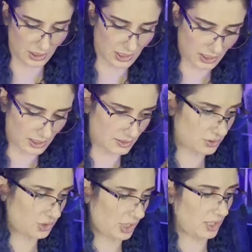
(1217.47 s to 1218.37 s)
nice
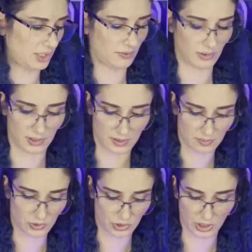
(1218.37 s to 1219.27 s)
shading with this
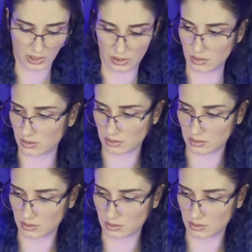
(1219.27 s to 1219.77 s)
machine.